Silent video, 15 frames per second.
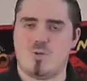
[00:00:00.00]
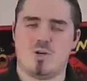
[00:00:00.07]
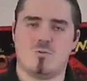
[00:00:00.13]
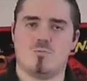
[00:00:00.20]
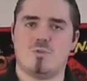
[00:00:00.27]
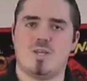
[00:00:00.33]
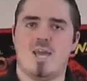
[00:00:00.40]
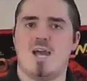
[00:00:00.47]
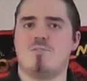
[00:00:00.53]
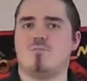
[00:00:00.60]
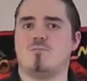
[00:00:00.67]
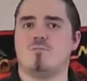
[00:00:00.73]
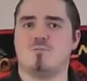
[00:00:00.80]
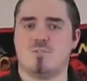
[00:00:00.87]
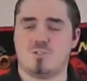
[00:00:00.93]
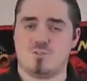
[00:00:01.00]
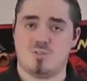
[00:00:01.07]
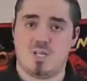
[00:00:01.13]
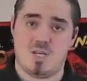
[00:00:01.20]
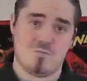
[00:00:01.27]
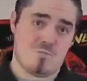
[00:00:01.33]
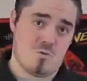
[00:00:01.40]
We don't really have an official
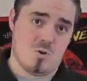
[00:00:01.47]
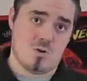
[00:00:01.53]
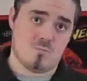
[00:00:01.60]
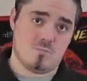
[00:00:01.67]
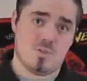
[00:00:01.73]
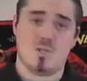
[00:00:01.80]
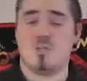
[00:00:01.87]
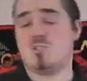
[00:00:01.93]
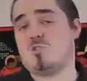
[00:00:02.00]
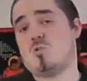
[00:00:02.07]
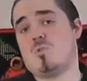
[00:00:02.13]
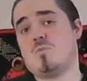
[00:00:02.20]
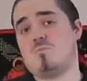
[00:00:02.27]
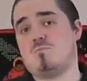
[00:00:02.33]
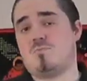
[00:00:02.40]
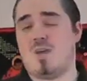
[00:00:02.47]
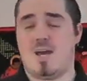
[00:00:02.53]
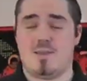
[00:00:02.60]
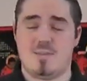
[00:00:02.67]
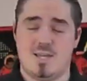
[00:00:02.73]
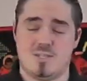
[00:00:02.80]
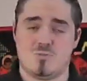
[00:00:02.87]
name for them, so
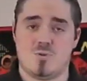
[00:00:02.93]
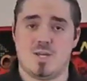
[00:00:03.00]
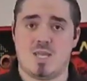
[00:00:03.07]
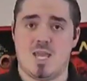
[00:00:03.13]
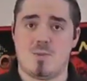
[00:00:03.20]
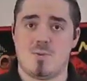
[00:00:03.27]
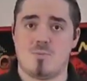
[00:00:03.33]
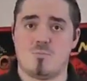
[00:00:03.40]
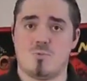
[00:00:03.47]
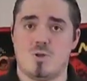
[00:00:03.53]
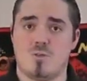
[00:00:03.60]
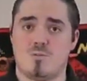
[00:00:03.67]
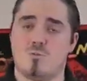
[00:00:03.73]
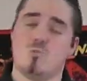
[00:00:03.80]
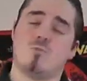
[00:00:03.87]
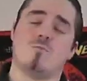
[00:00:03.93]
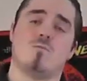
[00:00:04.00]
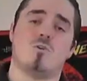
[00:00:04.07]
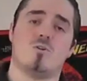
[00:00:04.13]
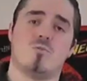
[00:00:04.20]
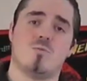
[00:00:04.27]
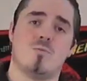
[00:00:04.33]
uh, that's what I came up with to
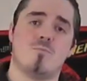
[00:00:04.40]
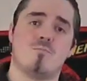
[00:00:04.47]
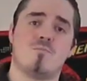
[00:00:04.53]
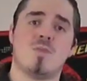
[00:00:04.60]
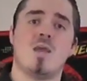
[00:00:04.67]
refer to them.